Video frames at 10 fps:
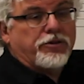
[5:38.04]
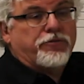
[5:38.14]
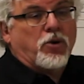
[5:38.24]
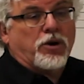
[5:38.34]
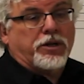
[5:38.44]

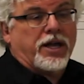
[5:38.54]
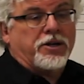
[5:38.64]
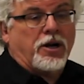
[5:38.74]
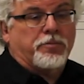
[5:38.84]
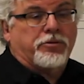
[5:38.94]
4
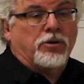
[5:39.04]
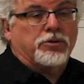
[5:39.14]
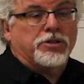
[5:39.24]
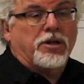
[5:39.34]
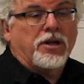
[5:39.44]
can
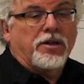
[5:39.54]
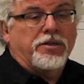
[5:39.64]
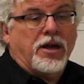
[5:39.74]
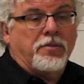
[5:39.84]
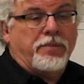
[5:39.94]
approach
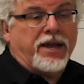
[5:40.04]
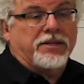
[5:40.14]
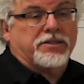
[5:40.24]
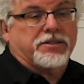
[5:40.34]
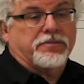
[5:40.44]
the
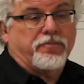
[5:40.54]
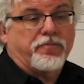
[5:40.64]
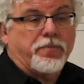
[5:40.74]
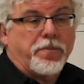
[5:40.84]
bass.